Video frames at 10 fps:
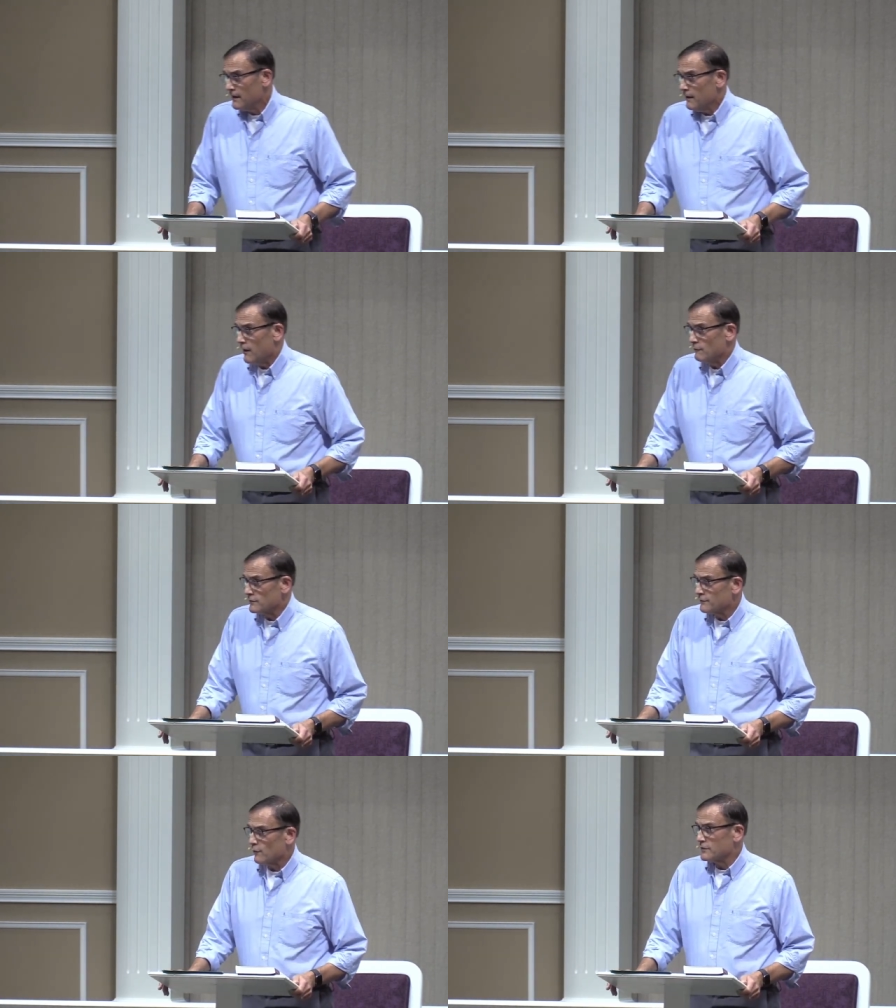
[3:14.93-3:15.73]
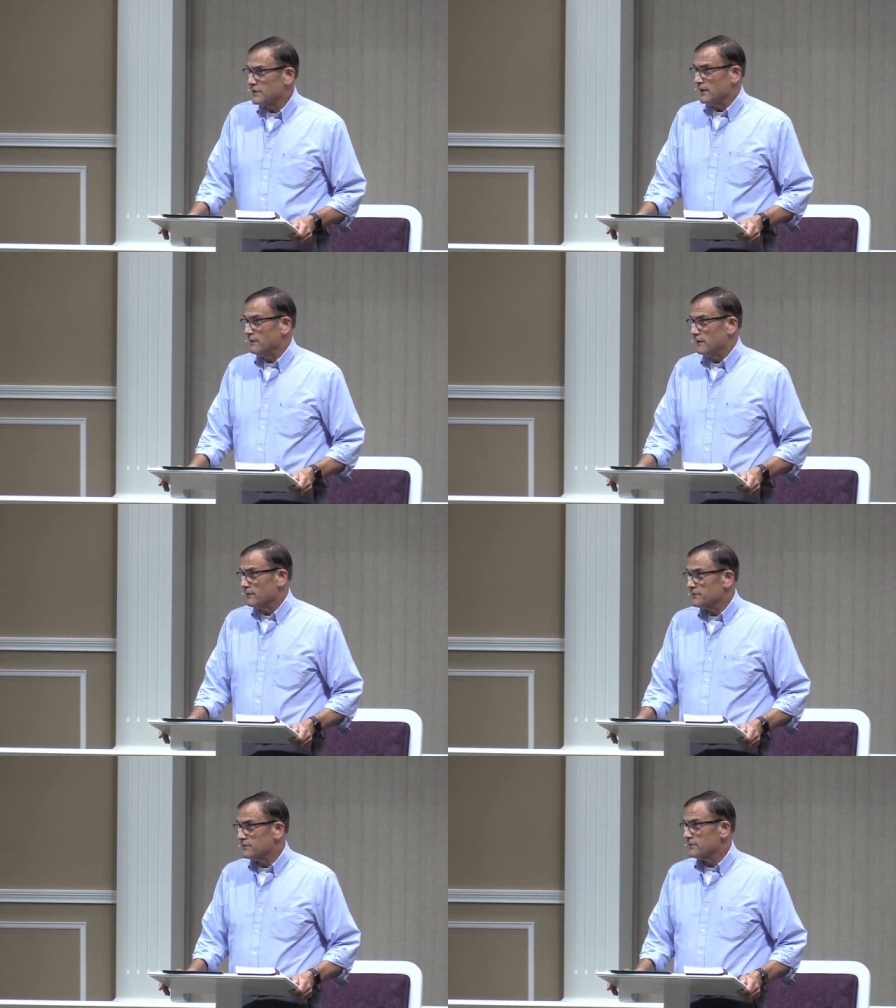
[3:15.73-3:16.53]
almost 14
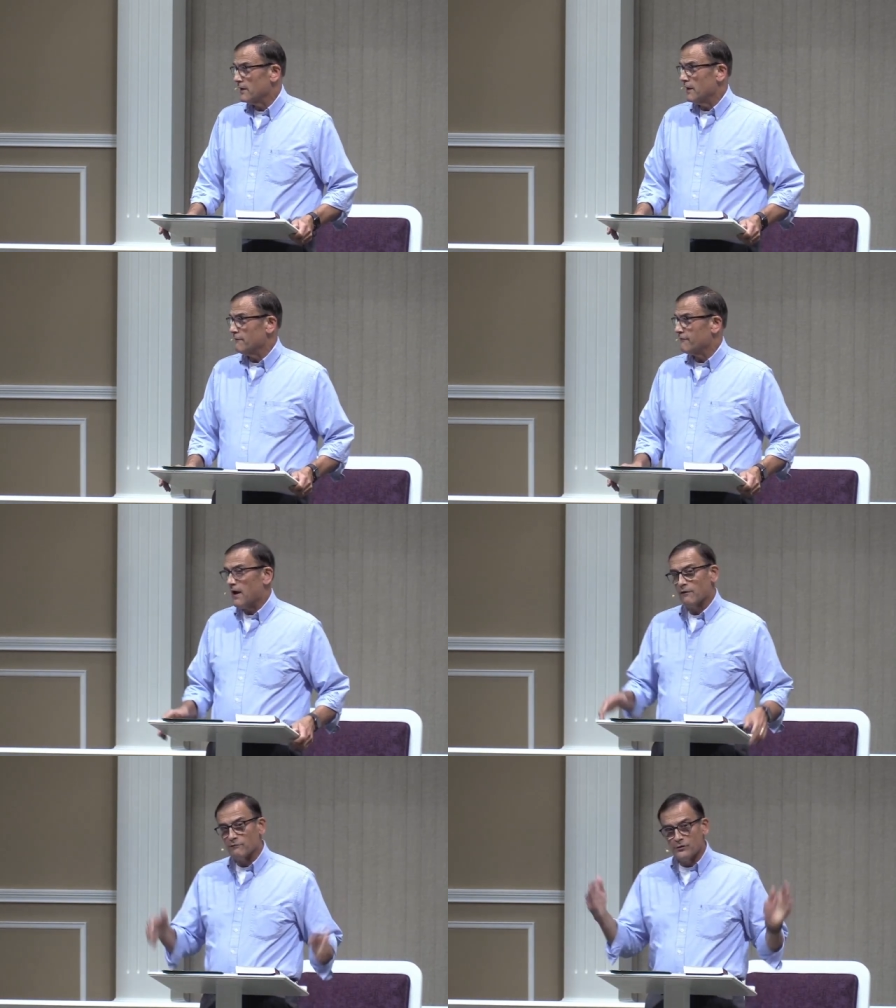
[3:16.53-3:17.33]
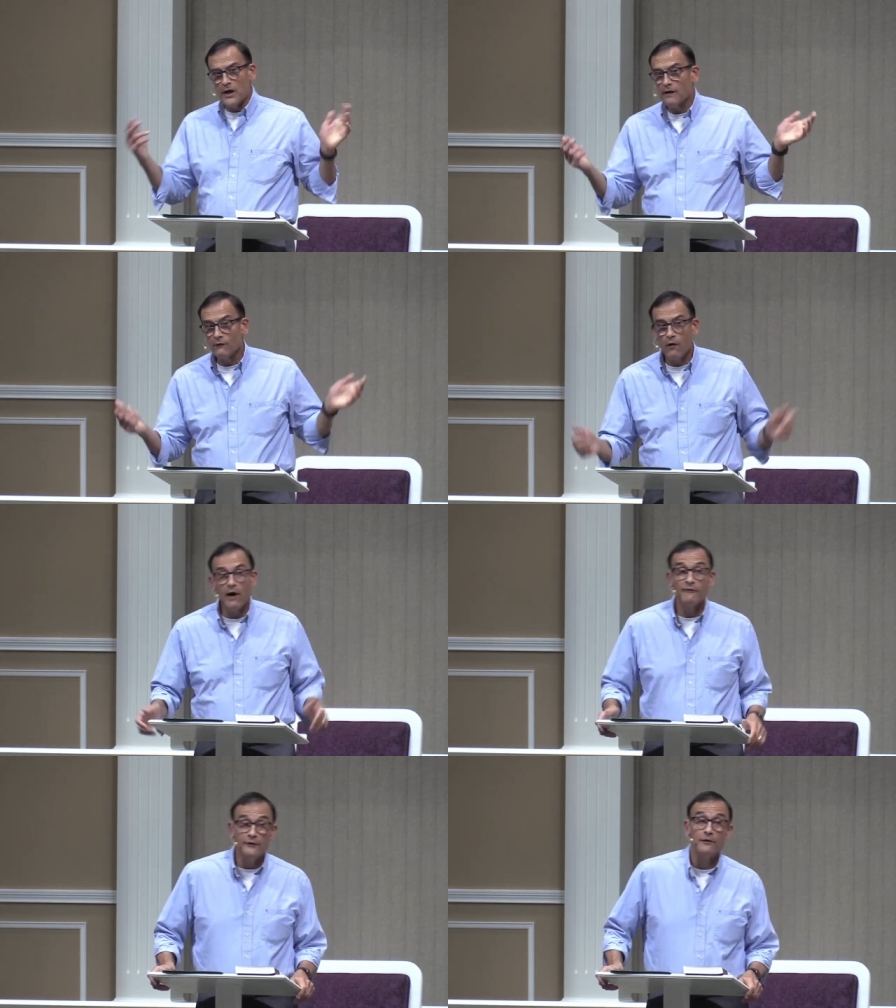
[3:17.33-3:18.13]
years. Uh, followed John
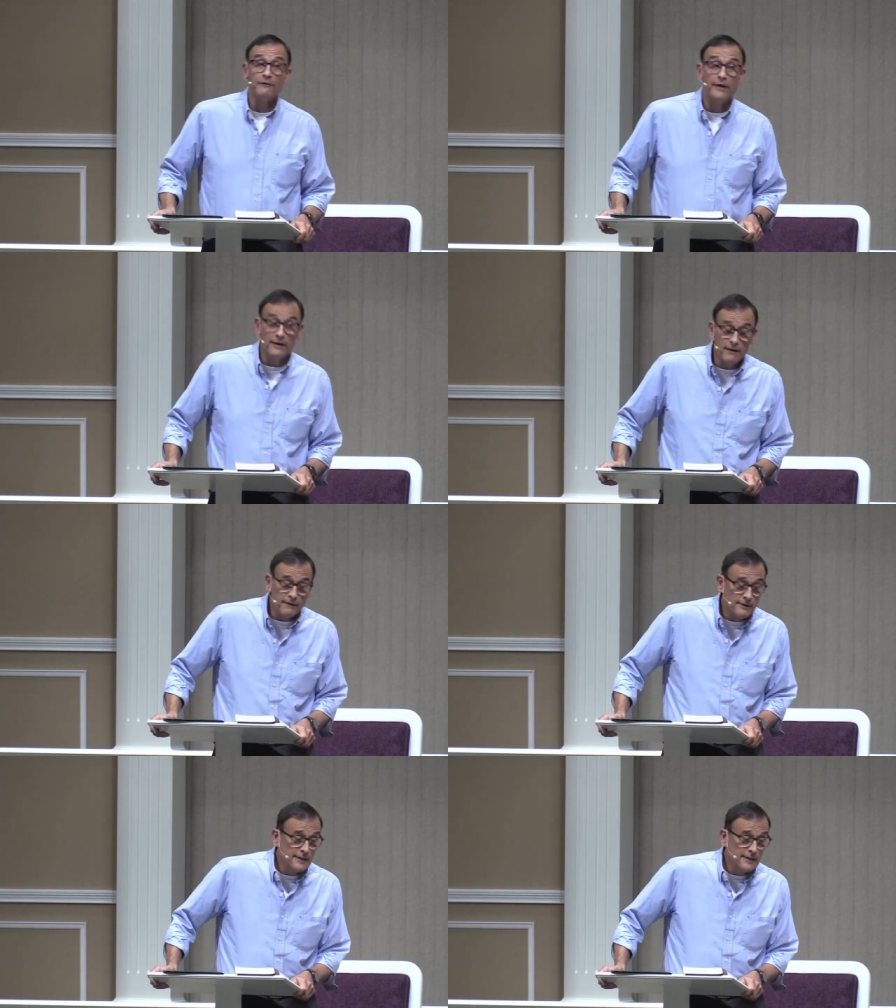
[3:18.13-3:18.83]
Caulfield there.